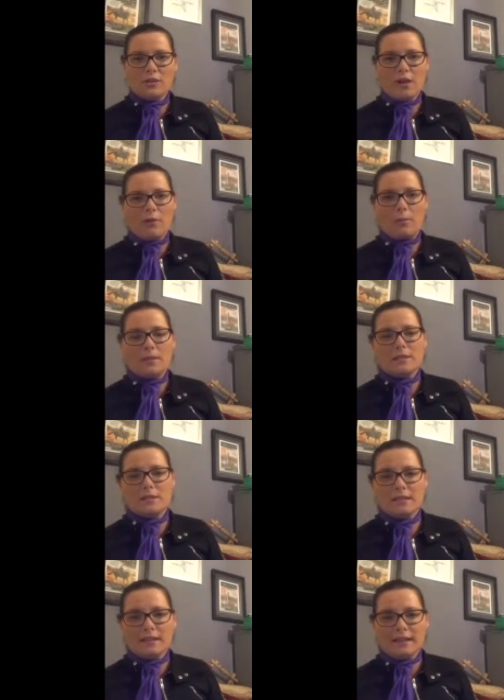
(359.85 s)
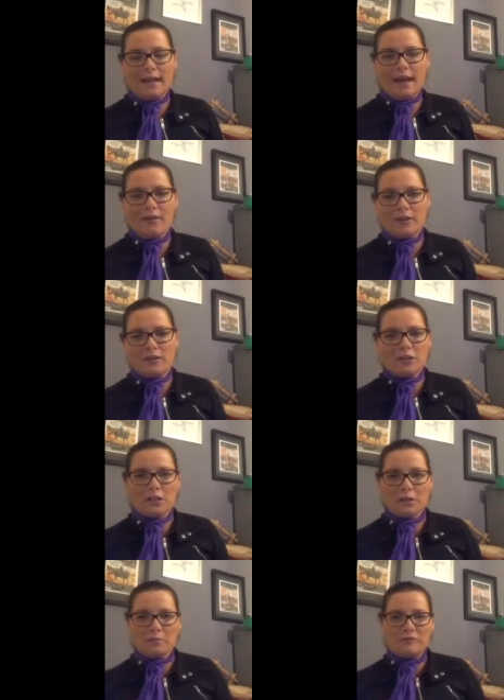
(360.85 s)
their opinion in how they think
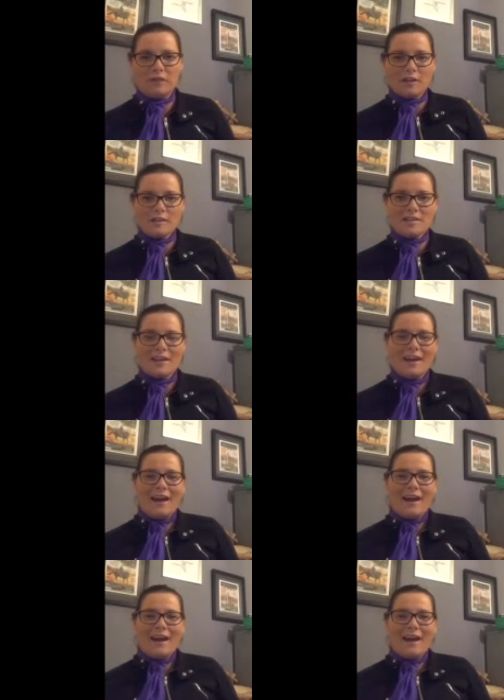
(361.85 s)
it can be fixed.